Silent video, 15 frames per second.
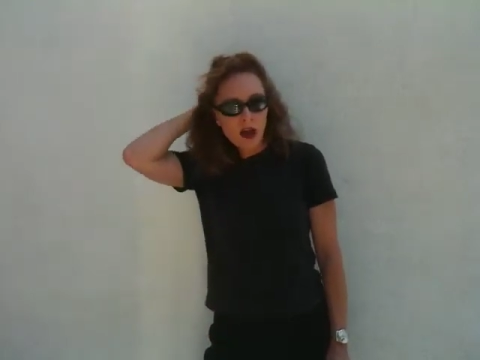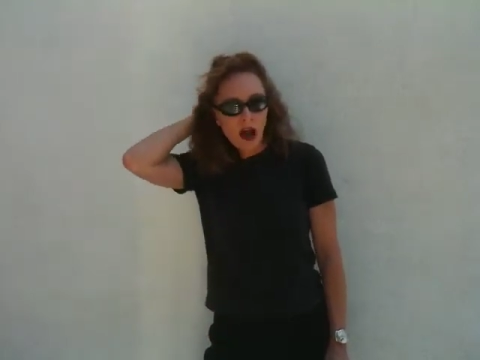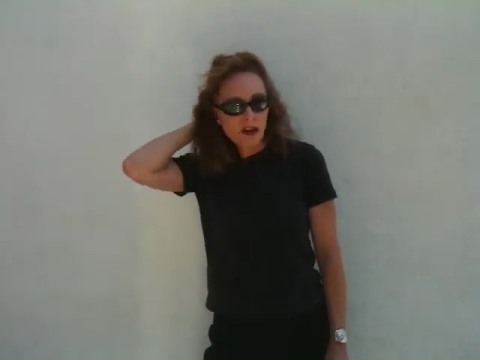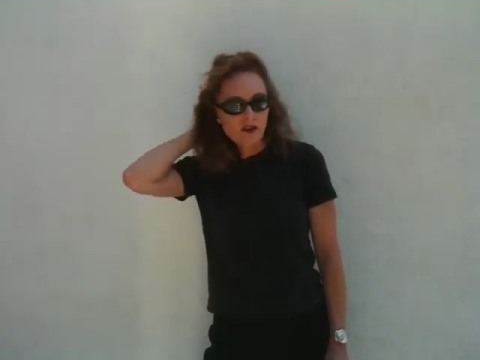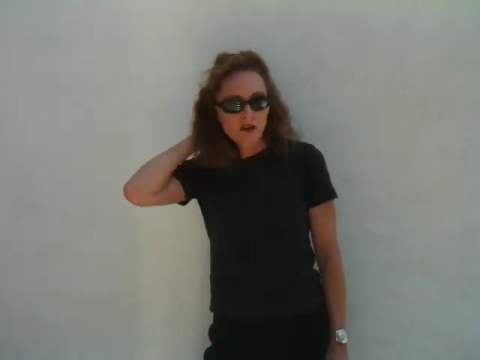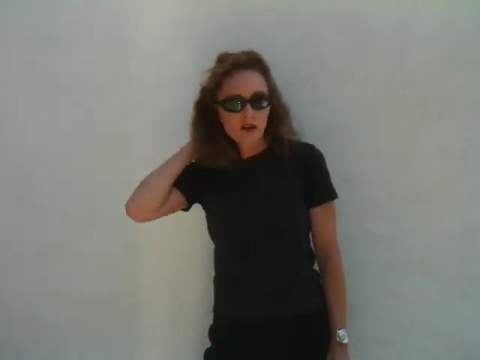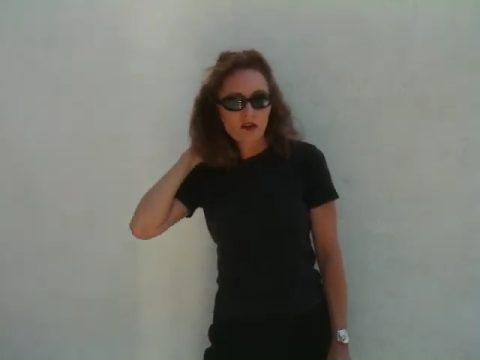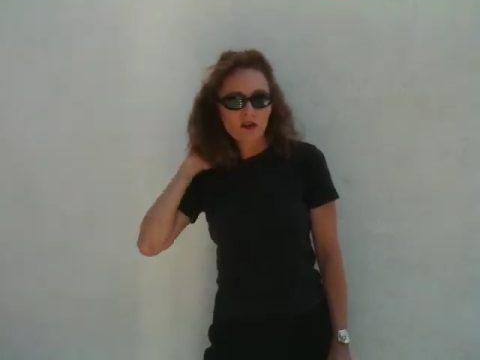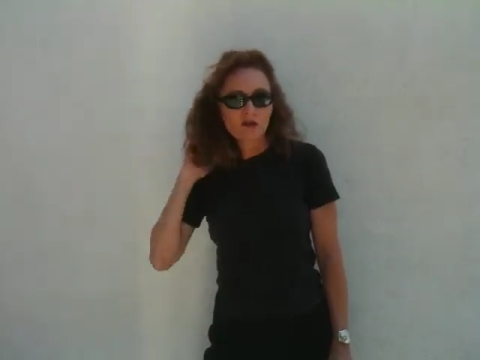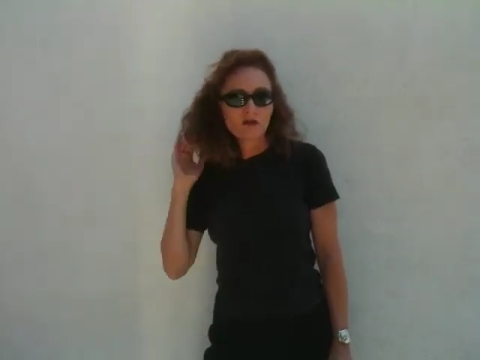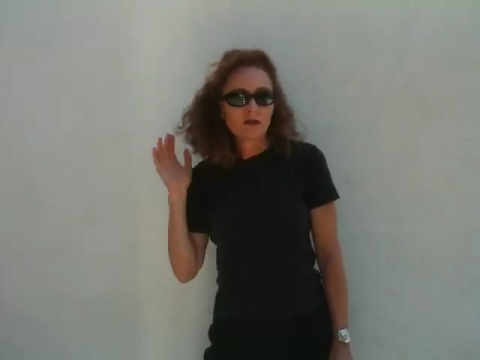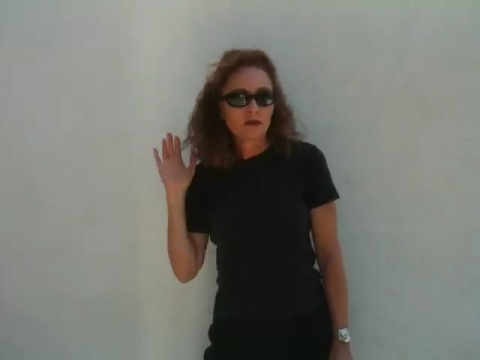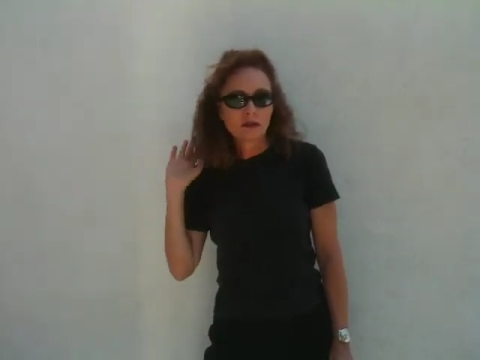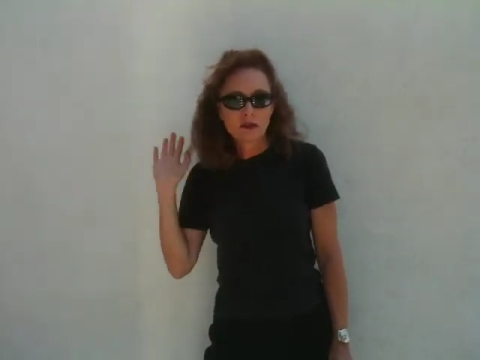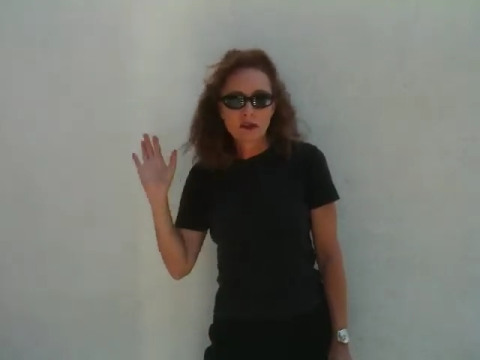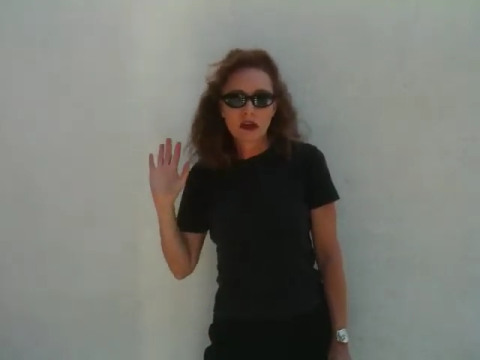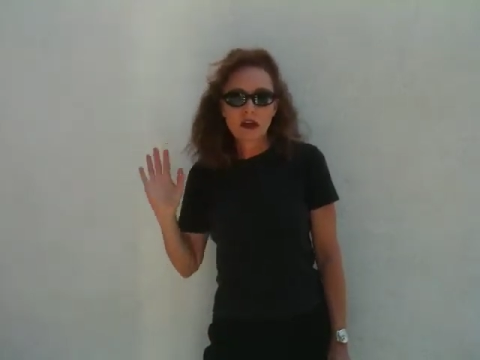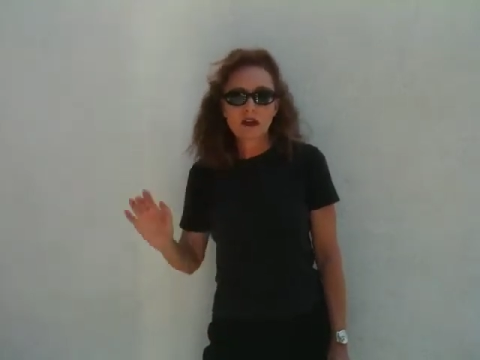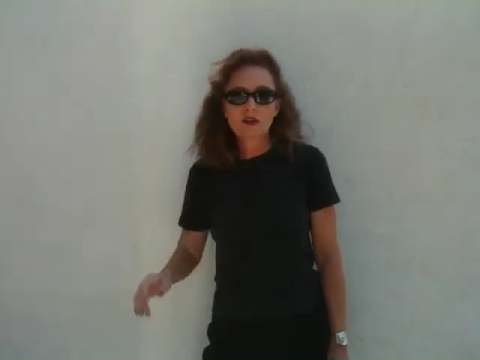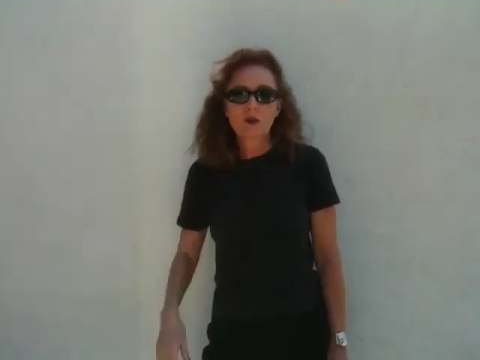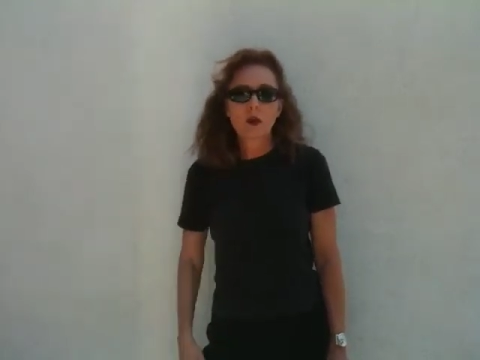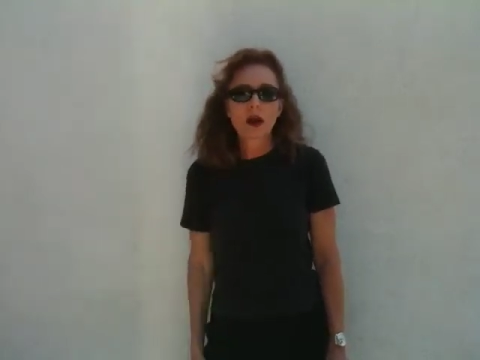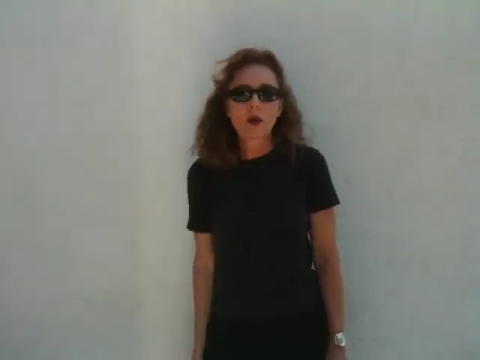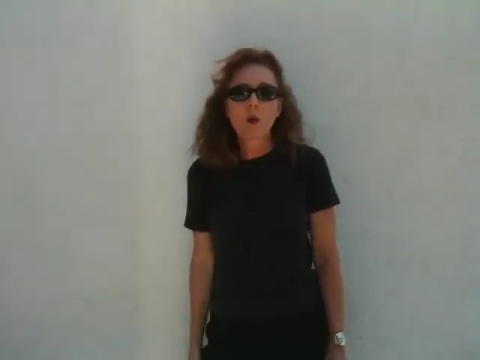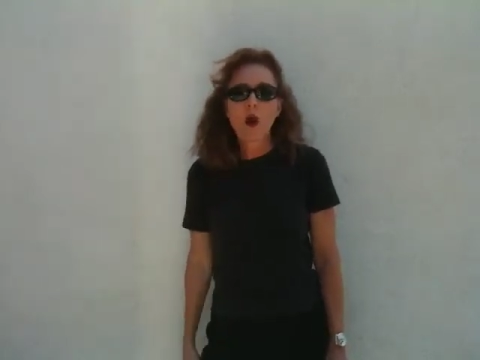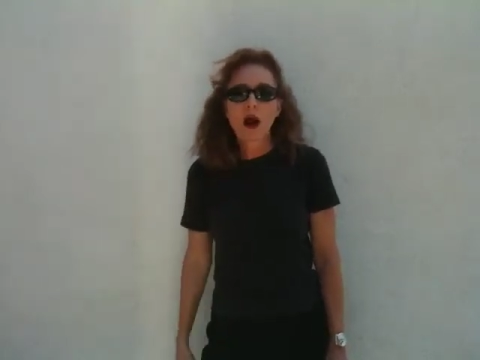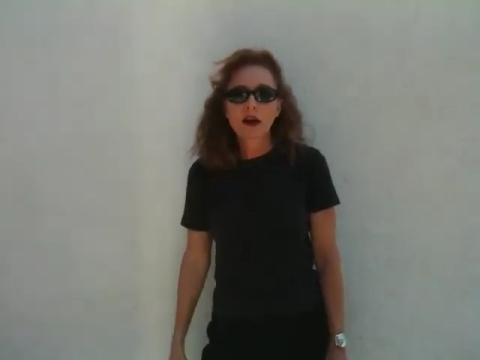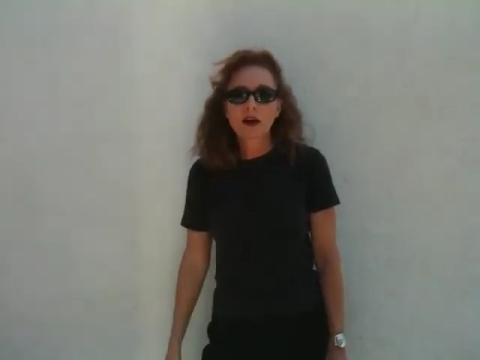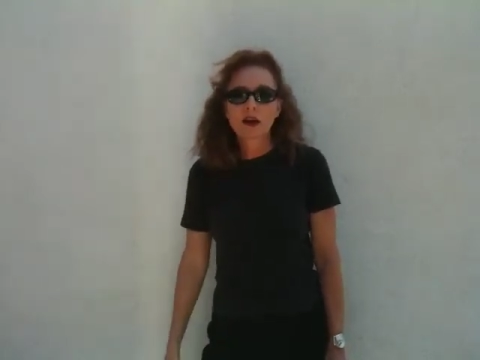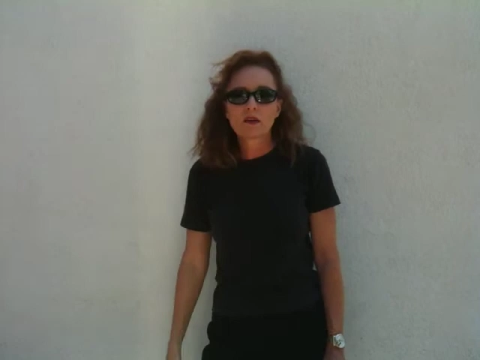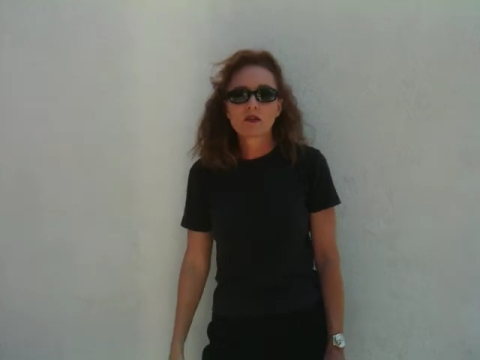I just couldn't get it the way I wanted,